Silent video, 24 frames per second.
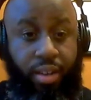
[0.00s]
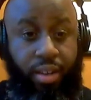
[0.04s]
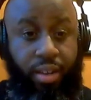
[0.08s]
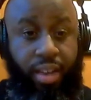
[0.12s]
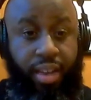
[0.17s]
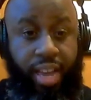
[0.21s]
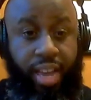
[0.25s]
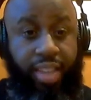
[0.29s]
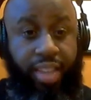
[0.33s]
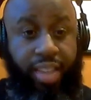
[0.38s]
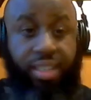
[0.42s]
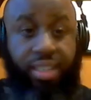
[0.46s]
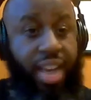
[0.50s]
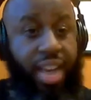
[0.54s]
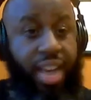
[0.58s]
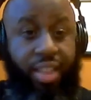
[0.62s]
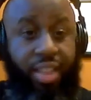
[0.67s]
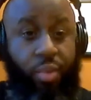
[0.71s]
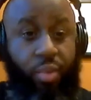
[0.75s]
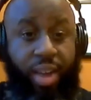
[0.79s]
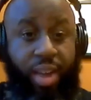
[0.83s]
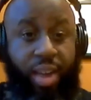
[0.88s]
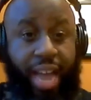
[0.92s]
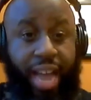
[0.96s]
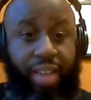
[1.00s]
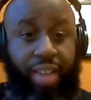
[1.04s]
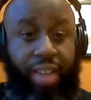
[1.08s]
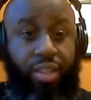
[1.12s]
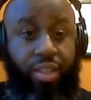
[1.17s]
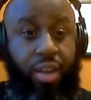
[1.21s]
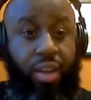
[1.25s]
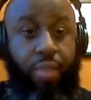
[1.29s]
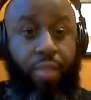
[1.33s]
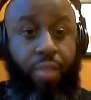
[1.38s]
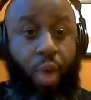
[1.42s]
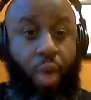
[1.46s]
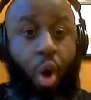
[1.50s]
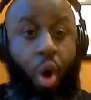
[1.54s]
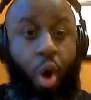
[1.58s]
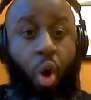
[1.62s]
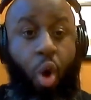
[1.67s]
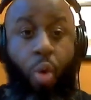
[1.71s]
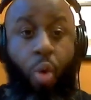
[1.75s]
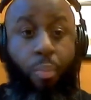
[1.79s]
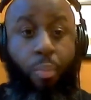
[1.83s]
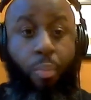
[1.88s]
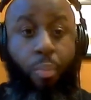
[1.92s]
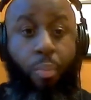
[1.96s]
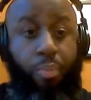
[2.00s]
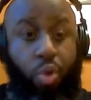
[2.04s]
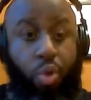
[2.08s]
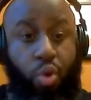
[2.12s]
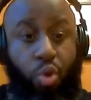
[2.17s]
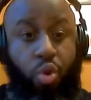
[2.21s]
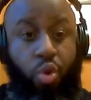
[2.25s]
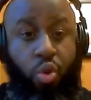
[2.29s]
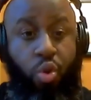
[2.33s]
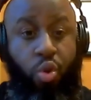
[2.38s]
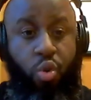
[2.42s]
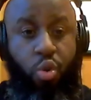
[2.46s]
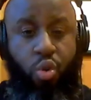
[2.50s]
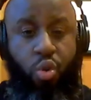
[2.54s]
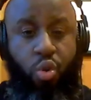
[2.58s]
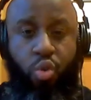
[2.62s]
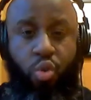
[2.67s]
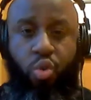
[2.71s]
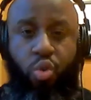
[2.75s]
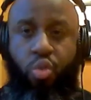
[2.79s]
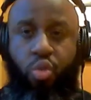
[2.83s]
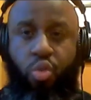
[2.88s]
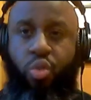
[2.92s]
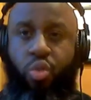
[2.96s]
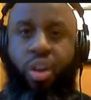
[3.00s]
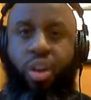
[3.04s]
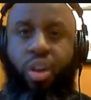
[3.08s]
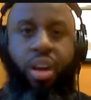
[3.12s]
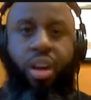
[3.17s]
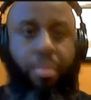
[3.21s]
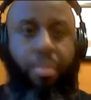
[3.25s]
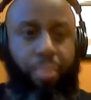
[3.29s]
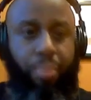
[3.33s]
It's not the reaction of, oh, boo,